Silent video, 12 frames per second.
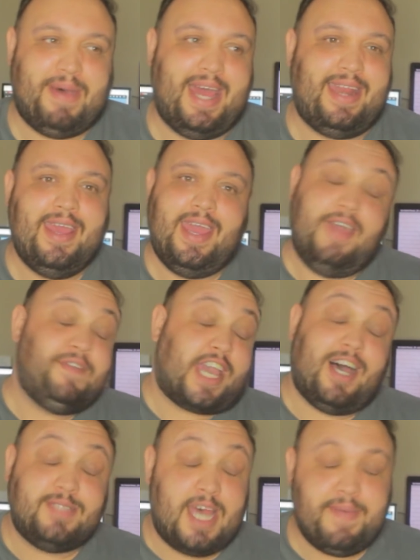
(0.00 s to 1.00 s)
But if
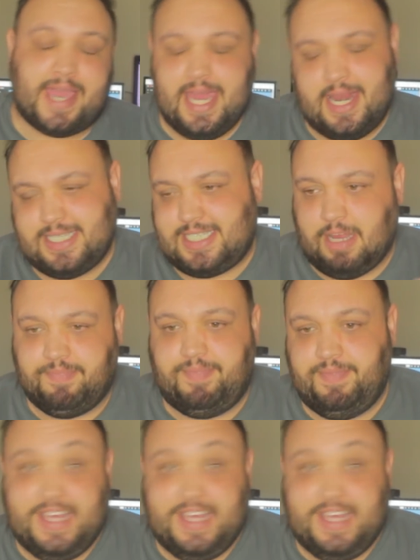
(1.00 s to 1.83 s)
it comes up again, it's some,